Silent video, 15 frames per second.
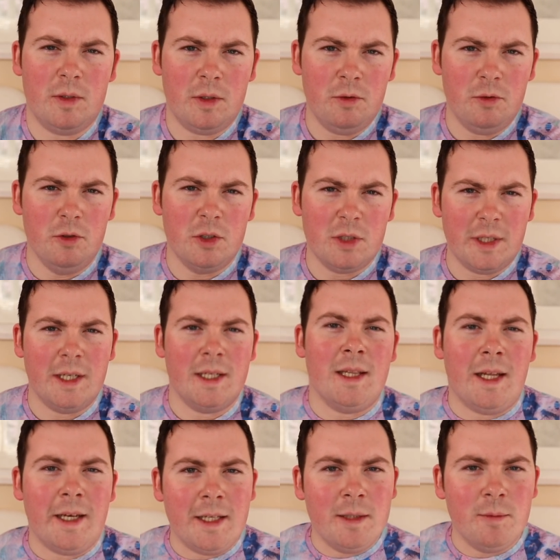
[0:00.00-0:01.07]
usually in
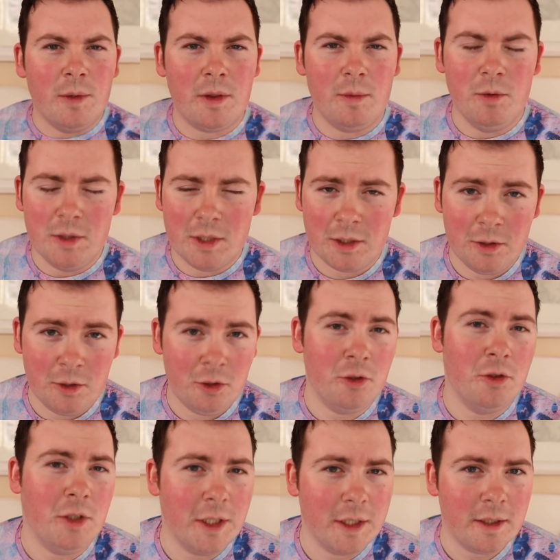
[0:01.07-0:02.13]
line with the musicians'
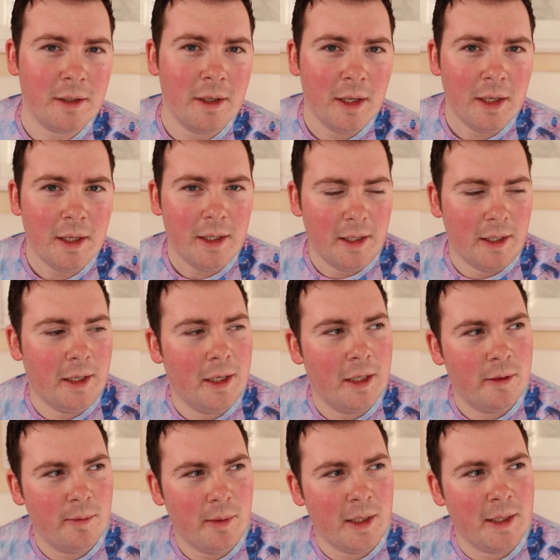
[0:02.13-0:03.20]
union,
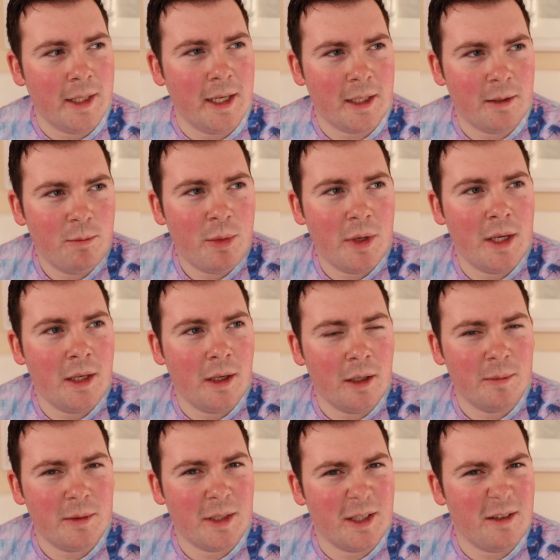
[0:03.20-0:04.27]
and that can pay you
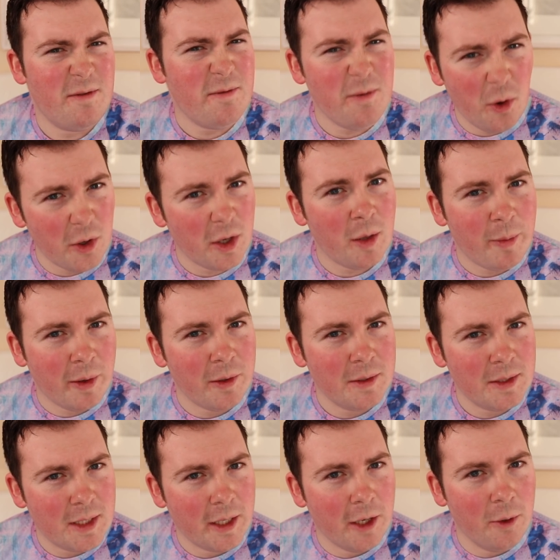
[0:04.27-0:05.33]
up to like
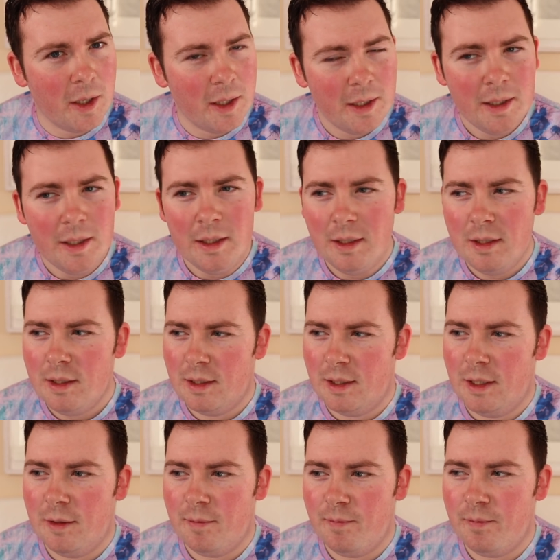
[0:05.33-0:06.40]
£40 an
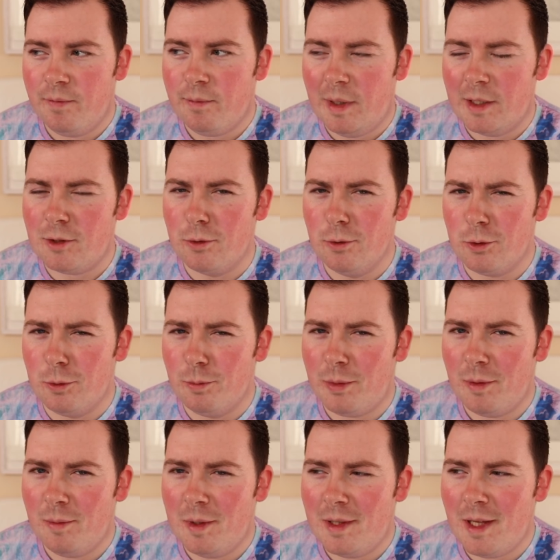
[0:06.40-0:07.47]
hour. My schools don't
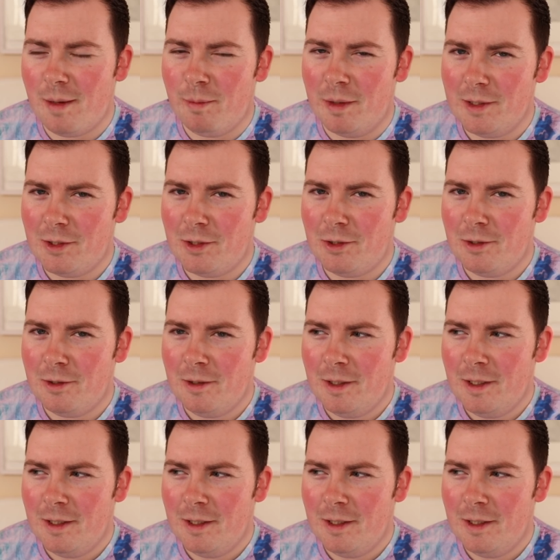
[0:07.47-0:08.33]
pay me that much,